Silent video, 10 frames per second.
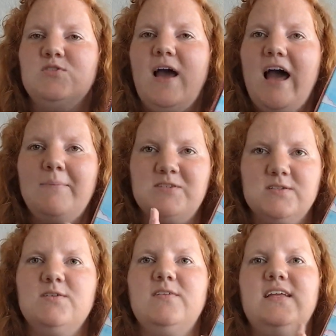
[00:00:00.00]
You
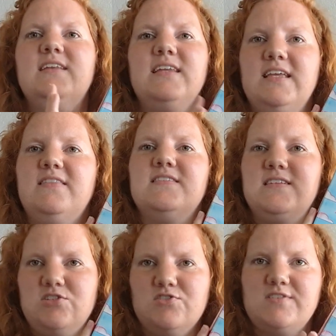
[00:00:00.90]
absolutely need this
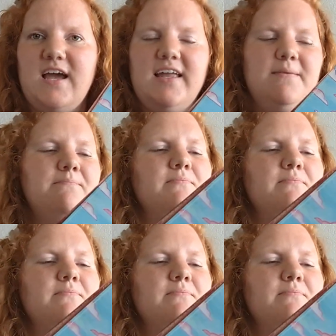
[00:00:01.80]
teacher's guide.